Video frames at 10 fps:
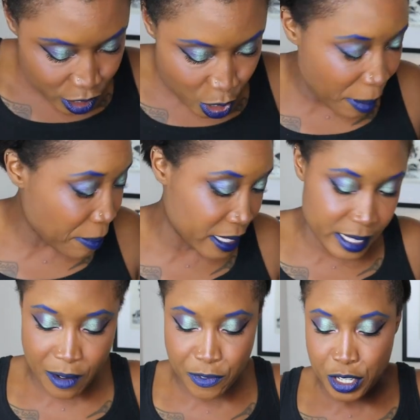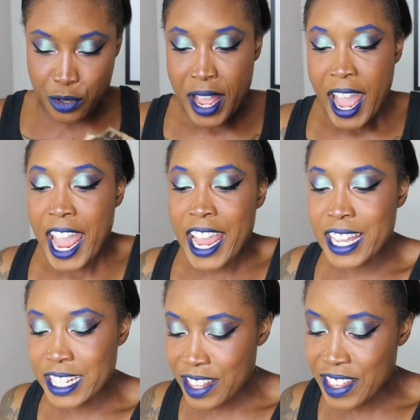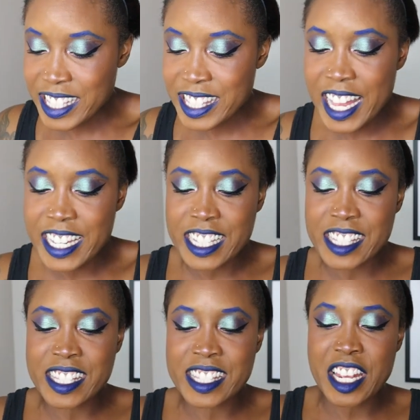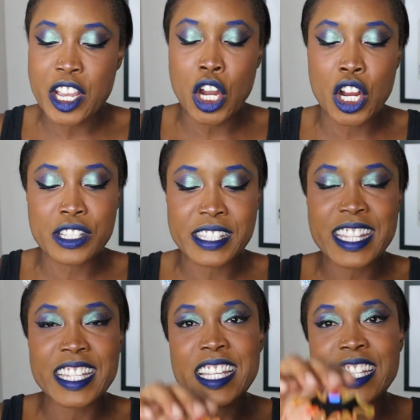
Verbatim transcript: no baby, it's not for you. And they send stickers. They